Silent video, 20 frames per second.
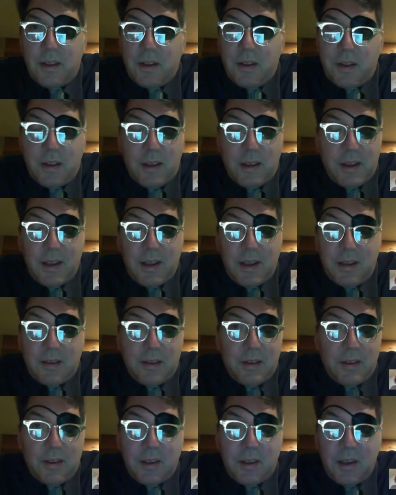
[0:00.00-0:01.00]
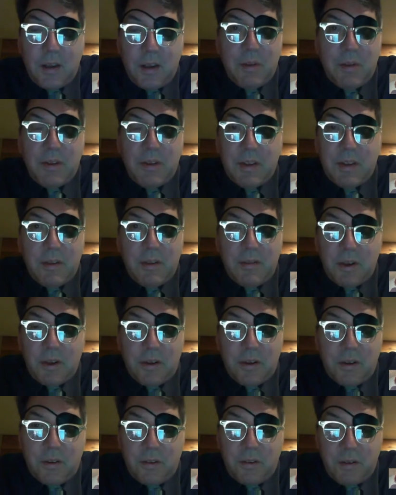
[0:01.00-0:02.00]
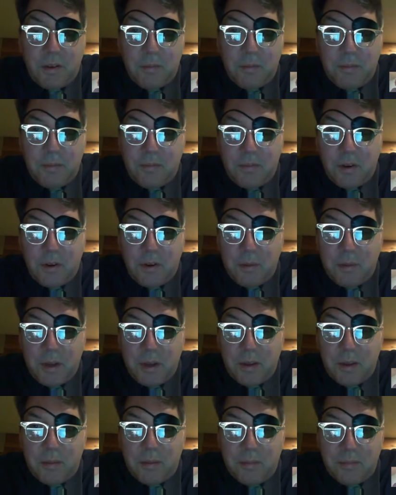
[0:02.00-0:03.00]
and I can't tell you how much I've learned from him.